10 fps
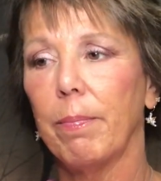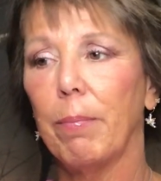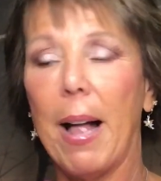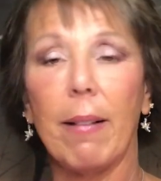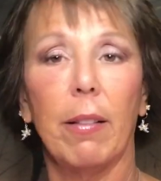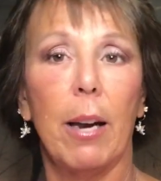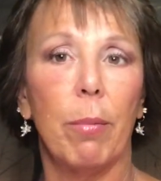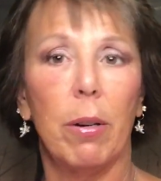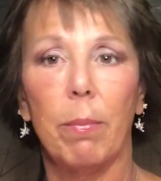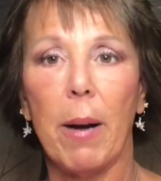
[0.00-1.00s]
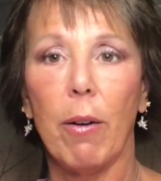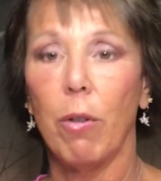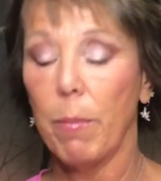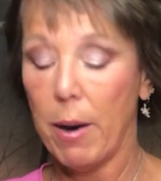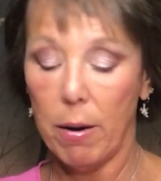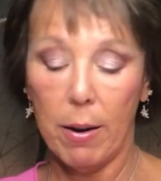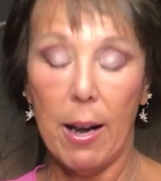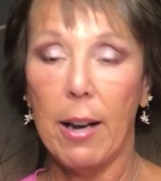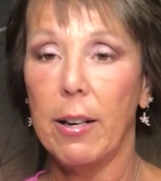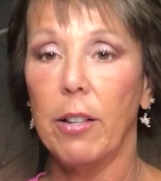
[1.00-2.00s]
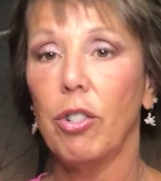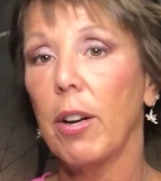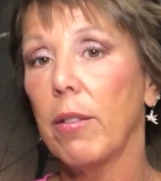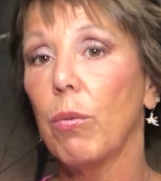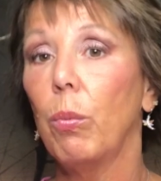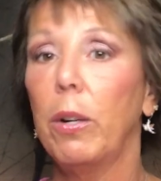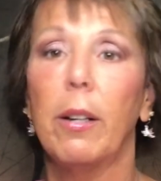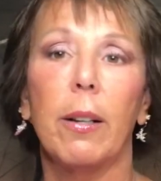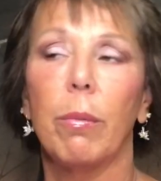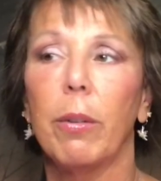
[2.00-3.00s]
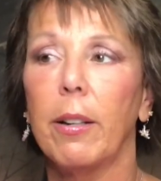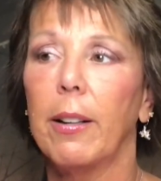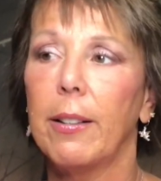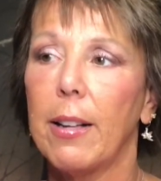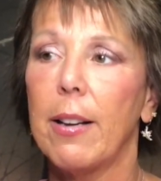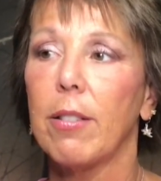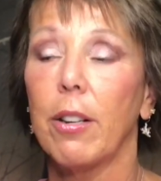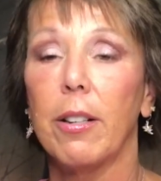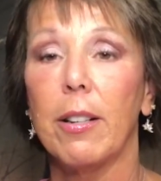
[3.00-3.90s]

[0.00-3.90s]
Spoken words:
black label by Hormel, and it just really, really tastes good.